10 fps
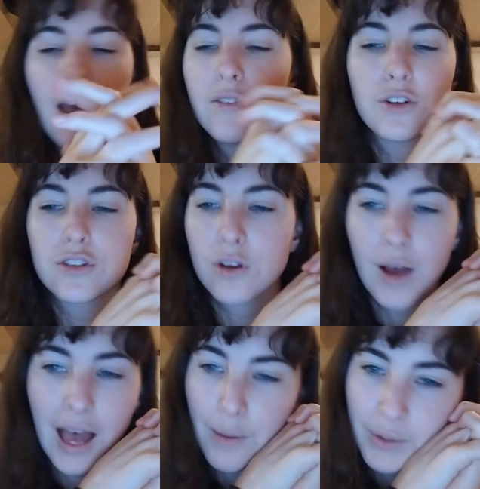ever so
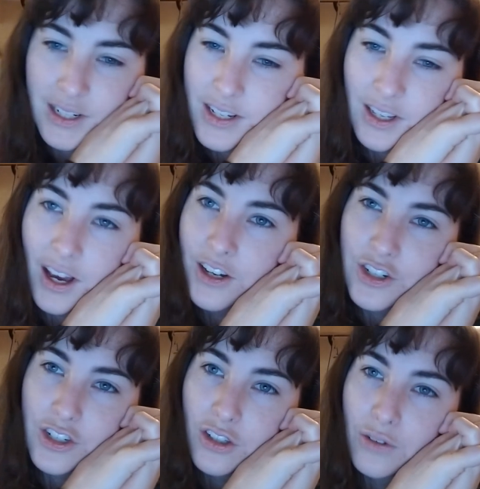happy to
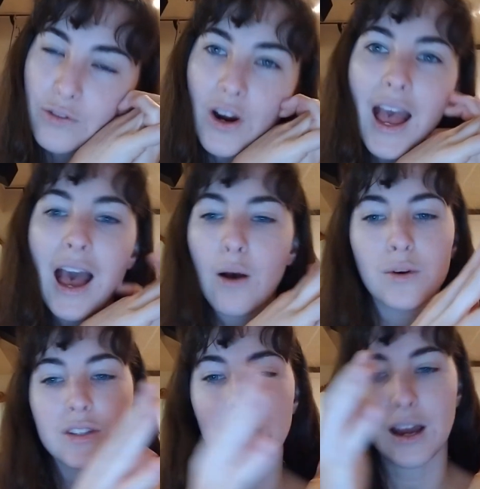gush to you for
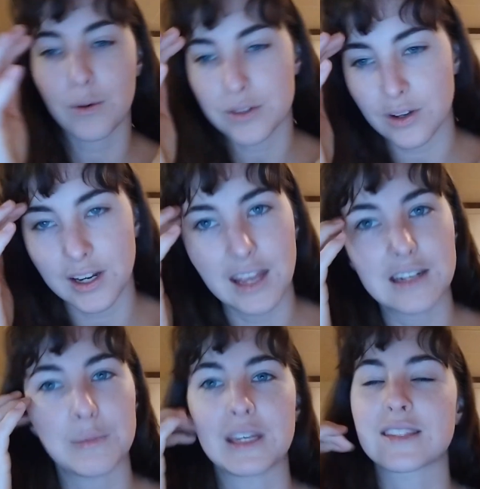hours and hours on
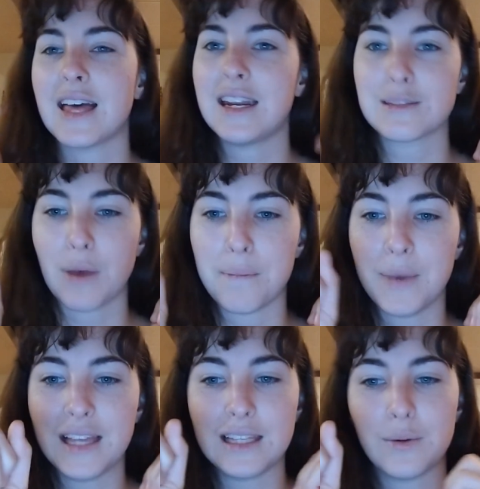end, because that is my
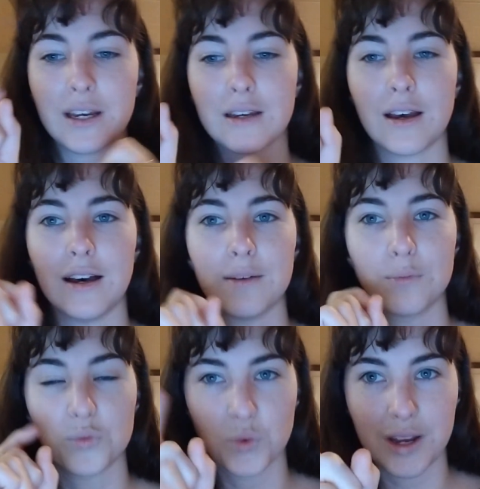bailiwick.
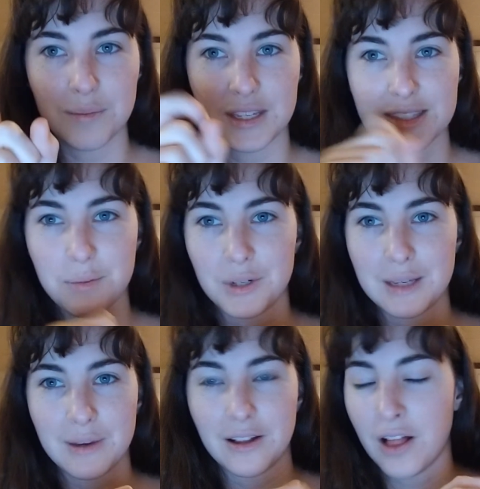Write me a separate
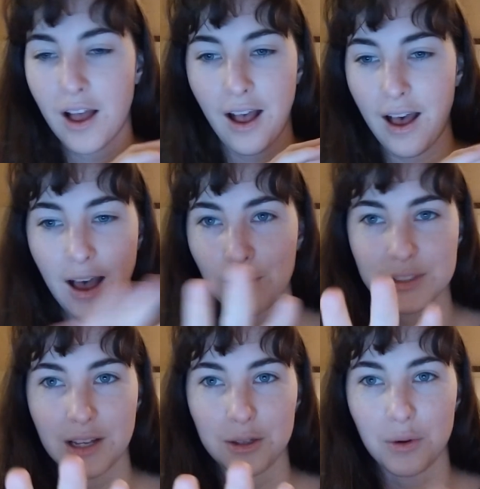email. I will
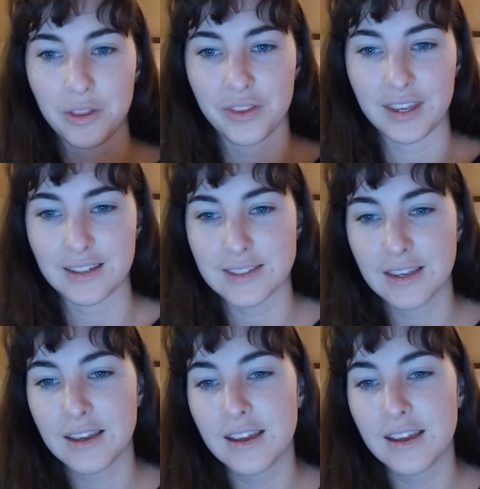tell you all the things.